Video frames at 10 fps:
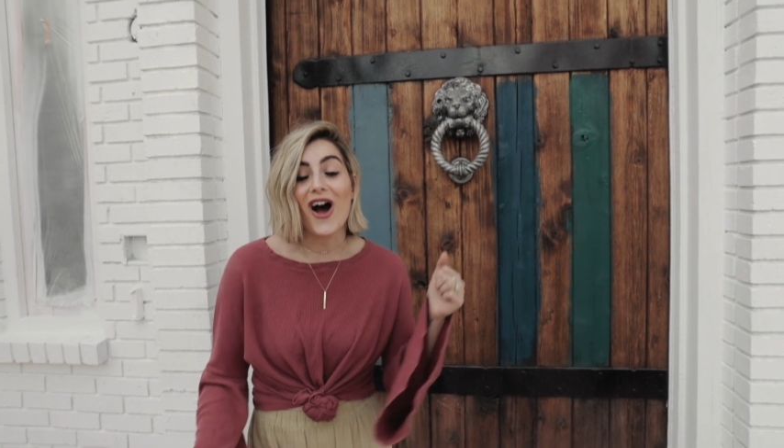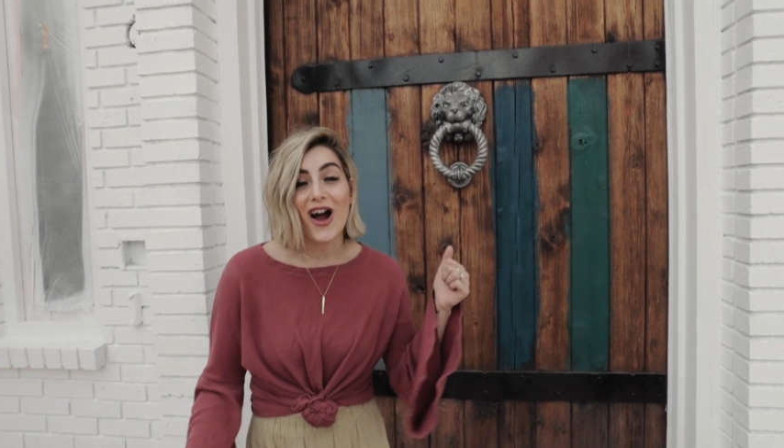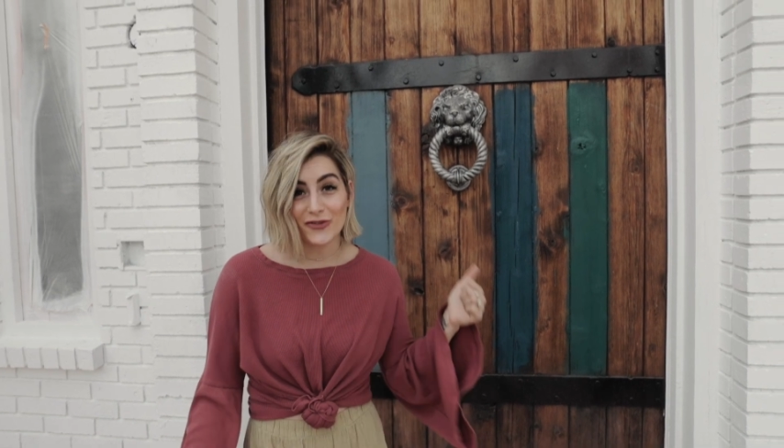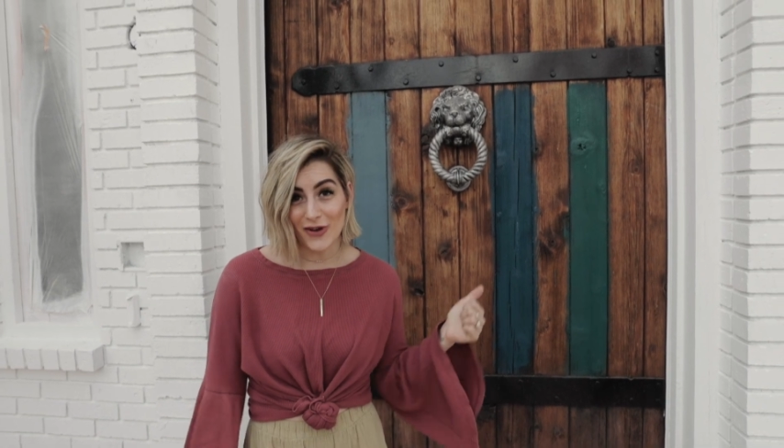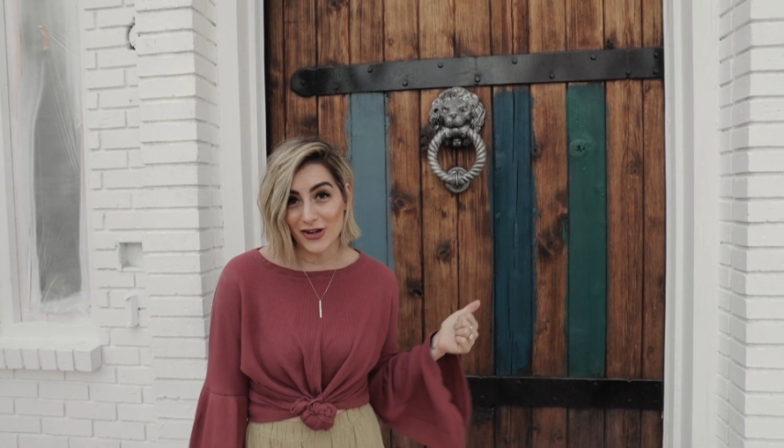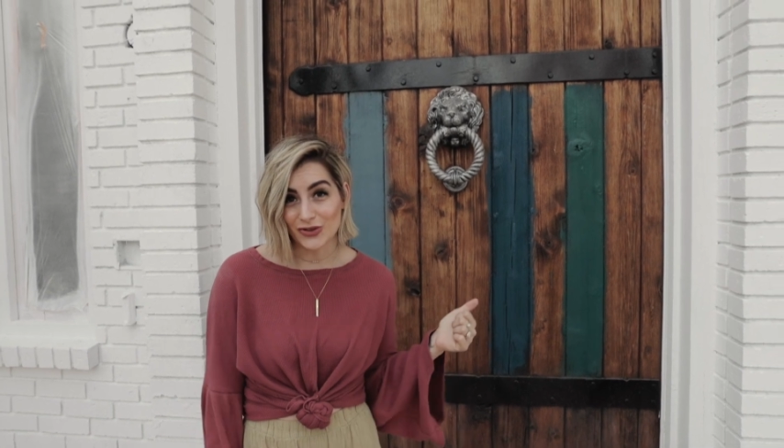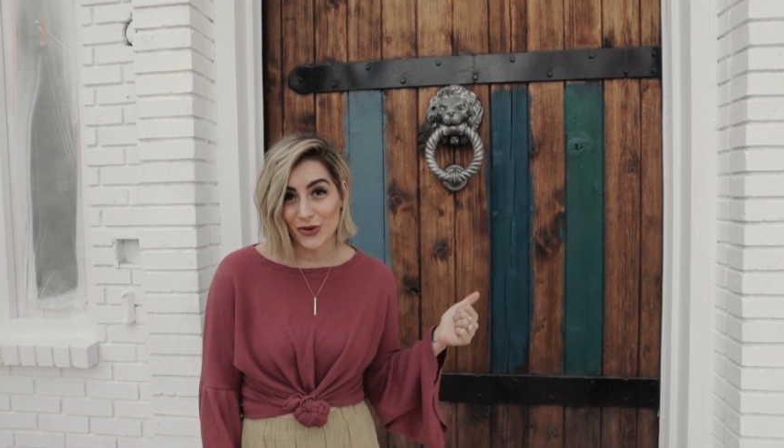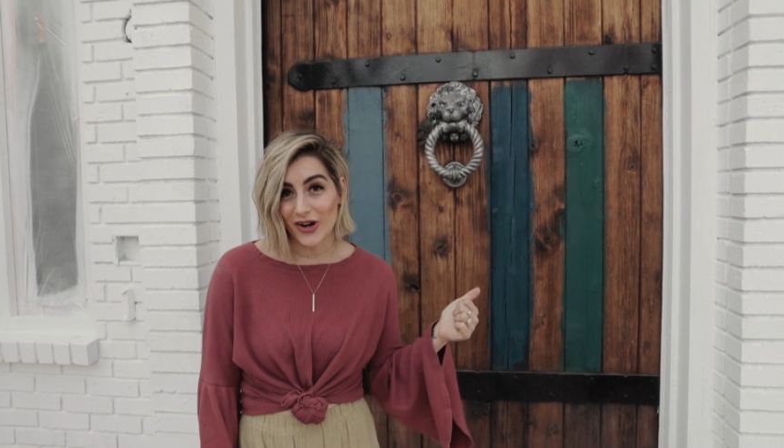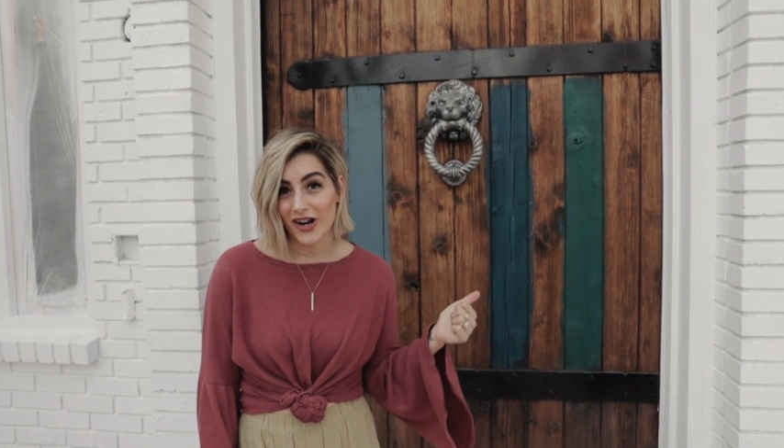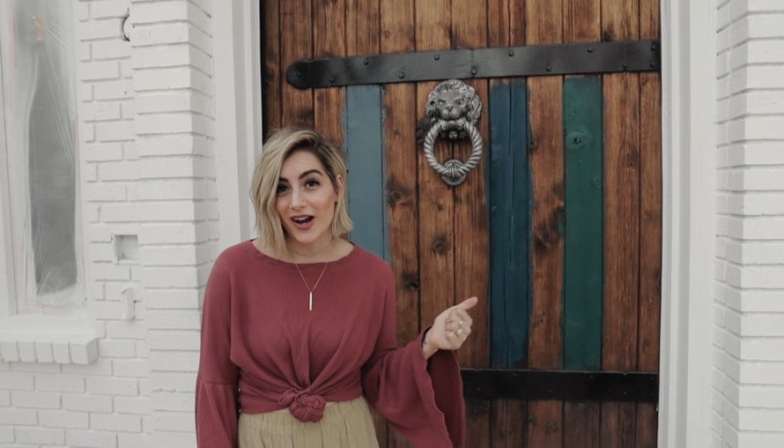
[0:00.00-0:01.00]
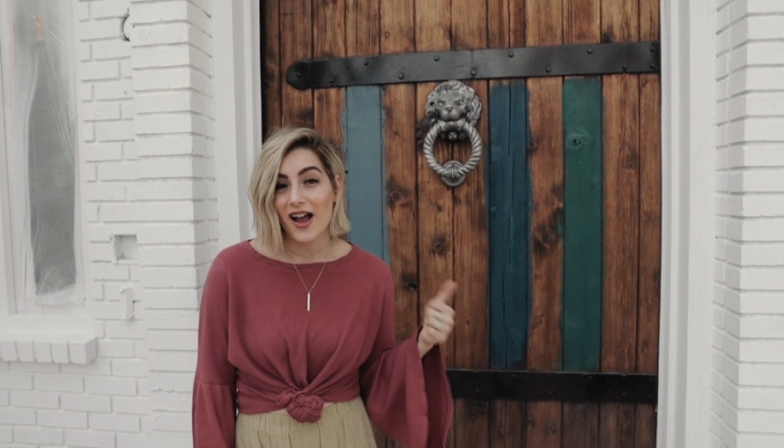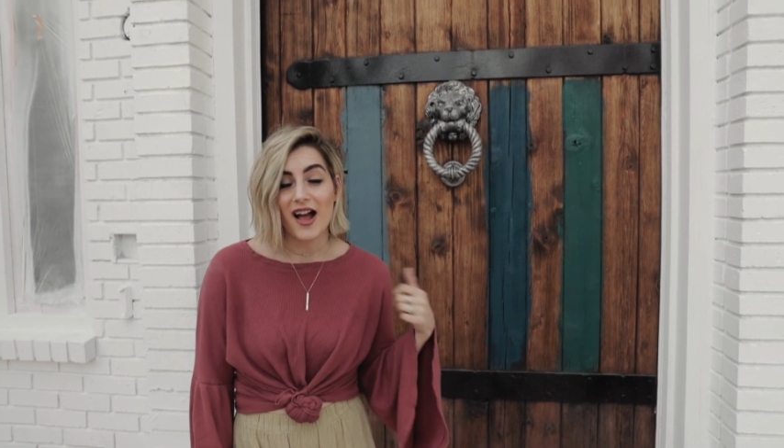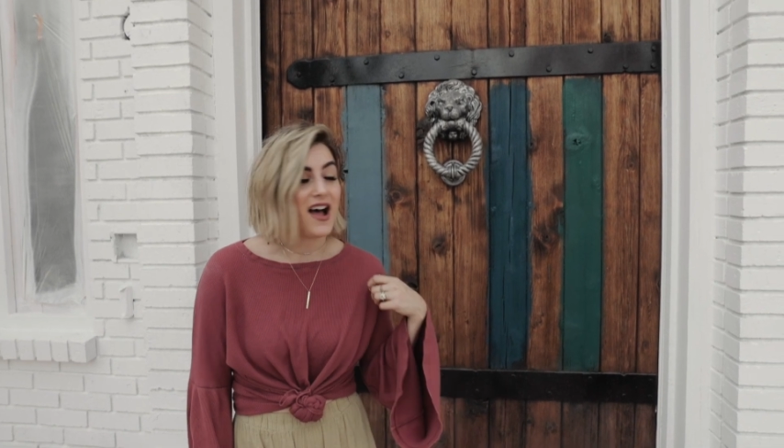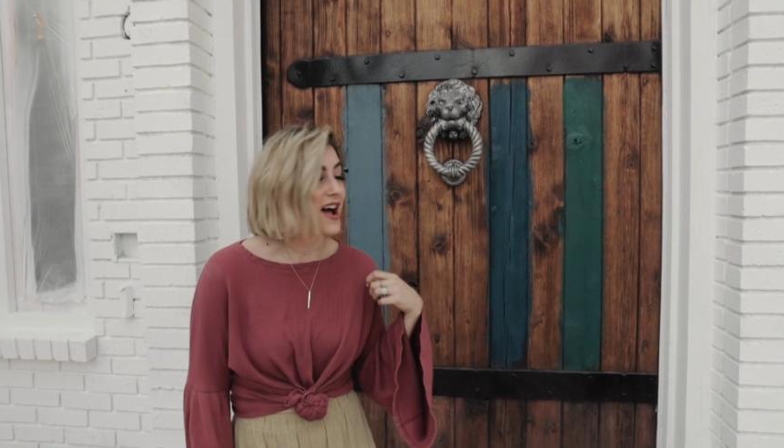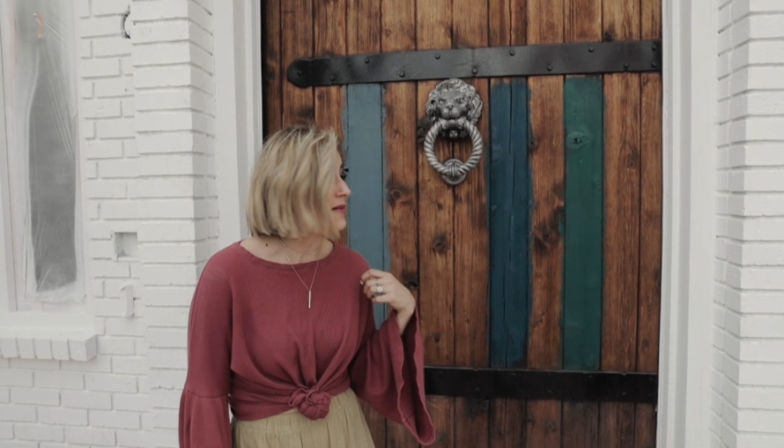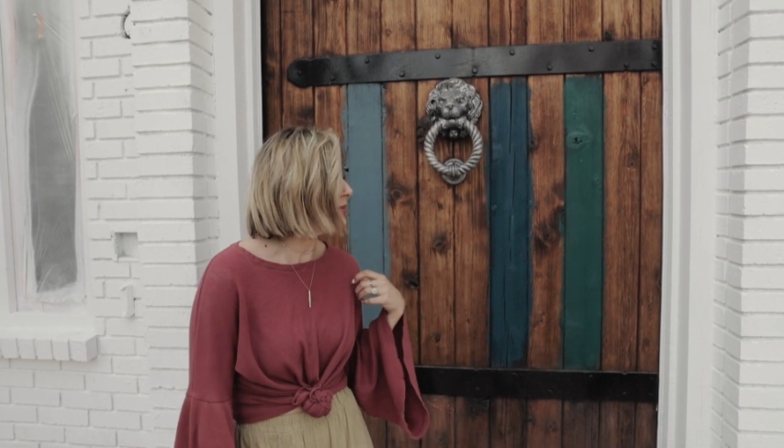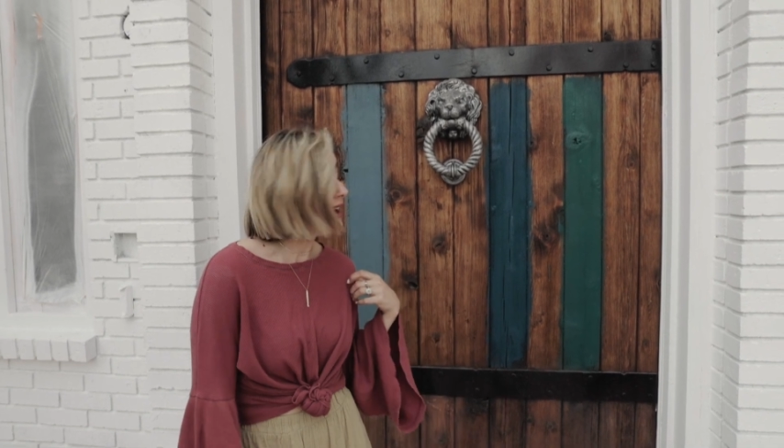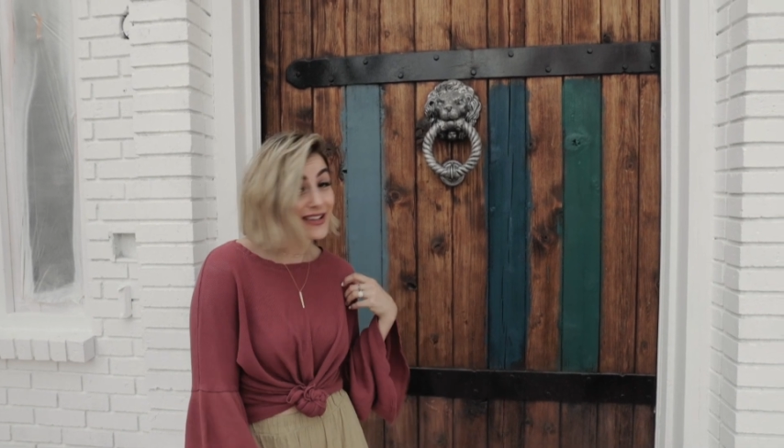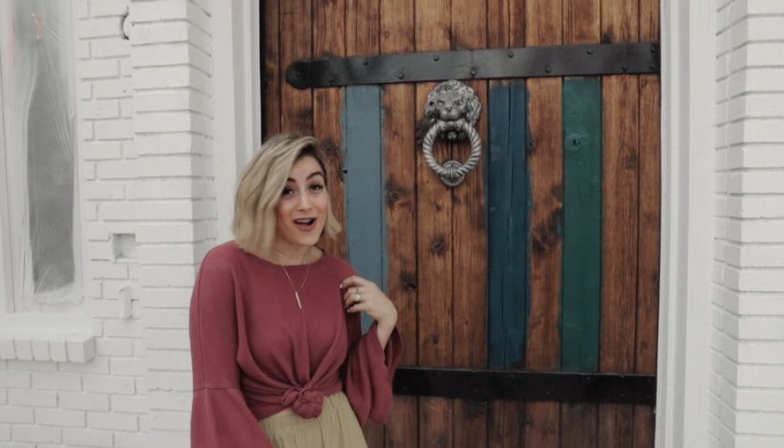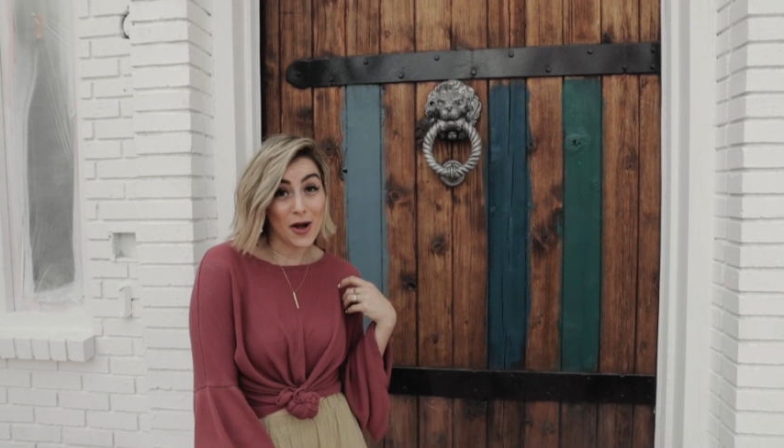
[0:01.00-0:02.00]
our front door um,
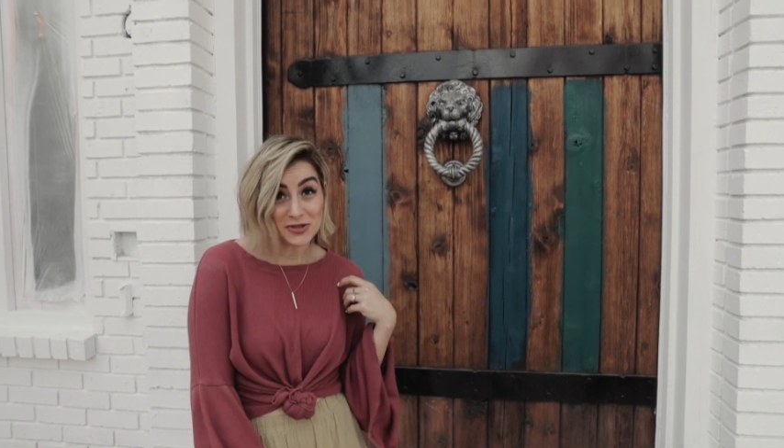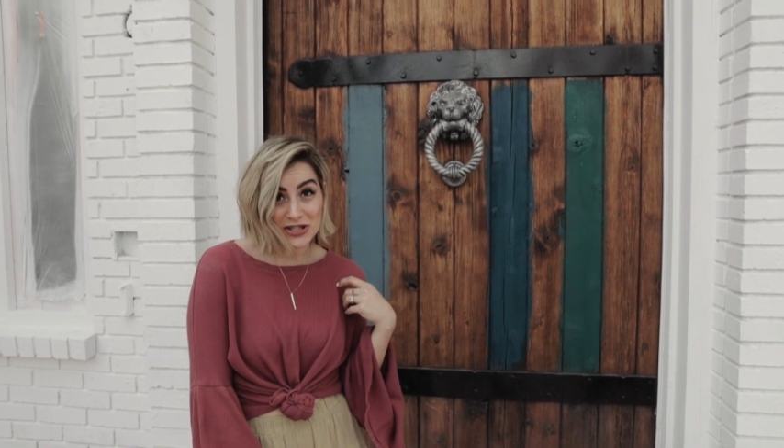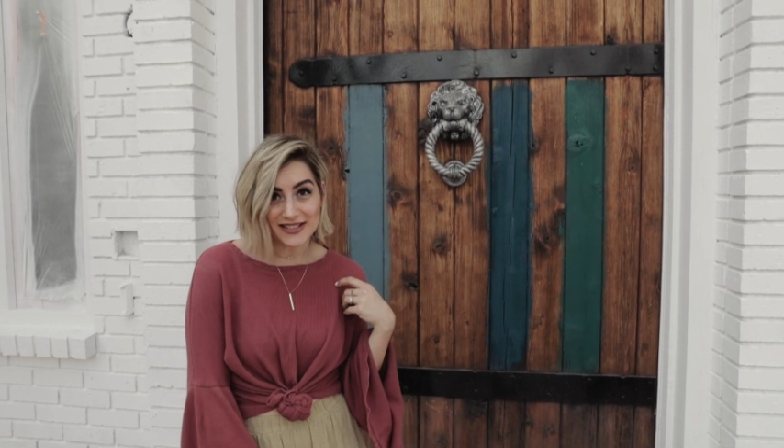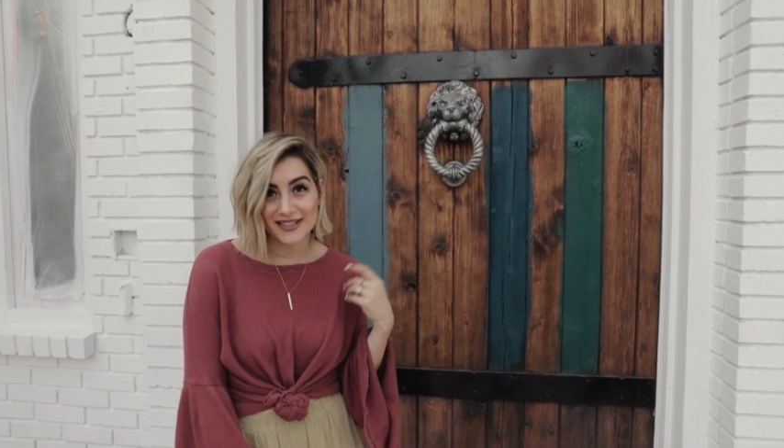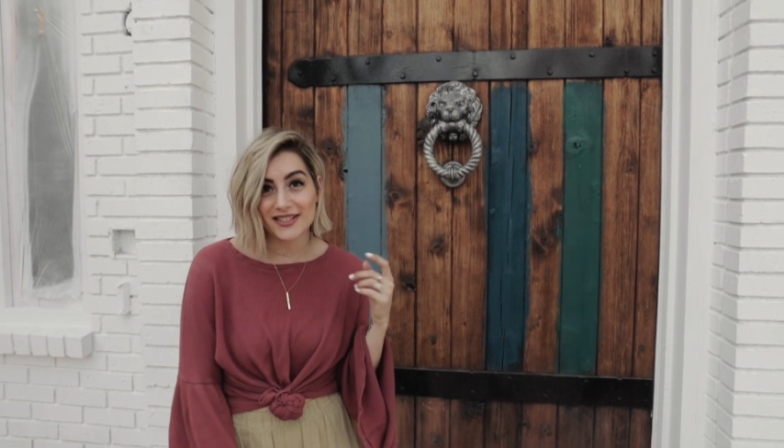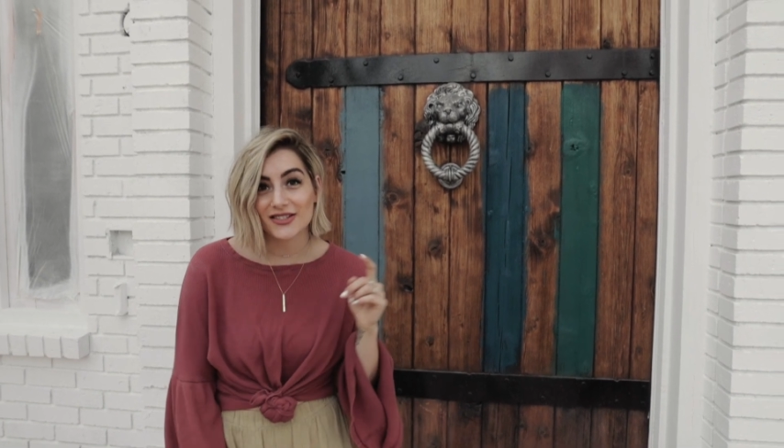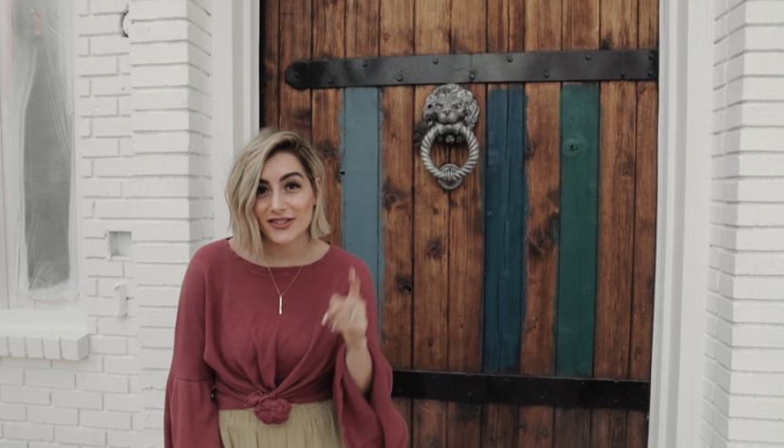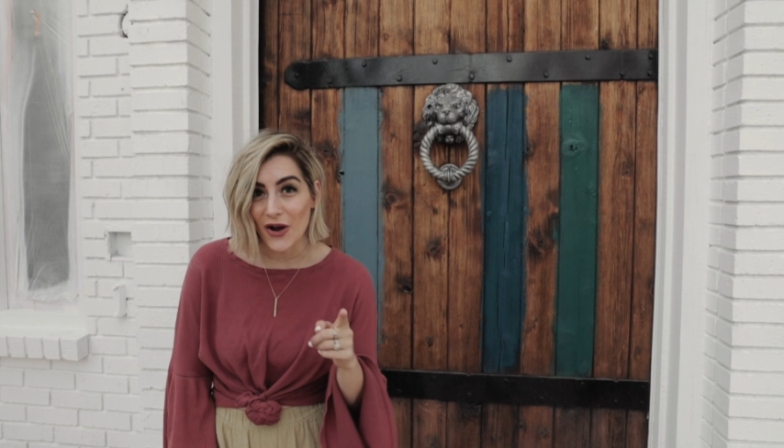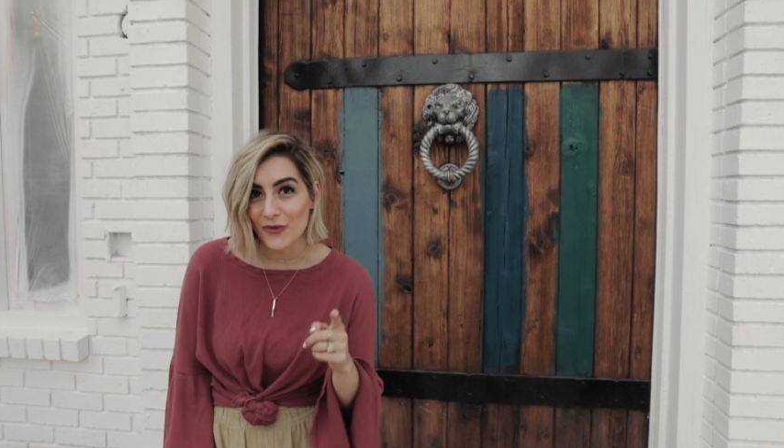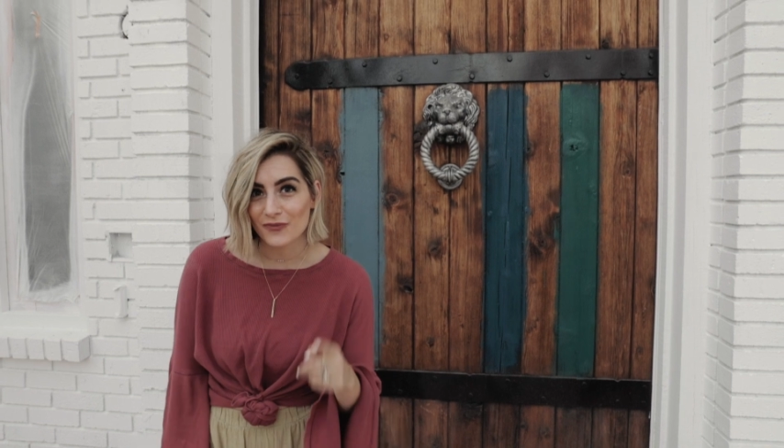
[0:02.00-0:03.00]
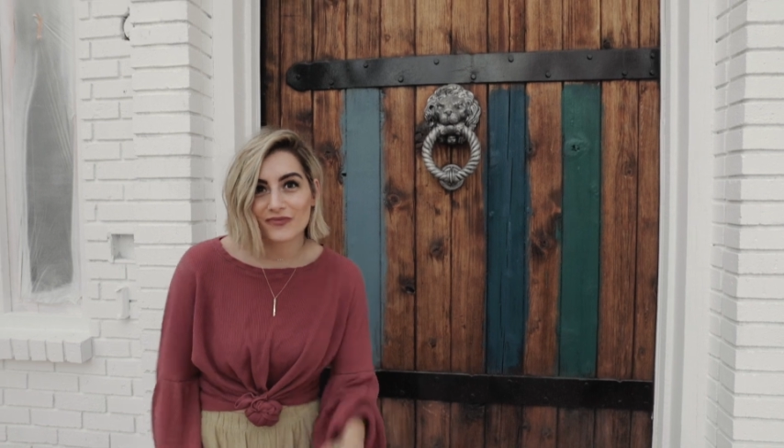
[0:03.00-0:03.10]
paint options. So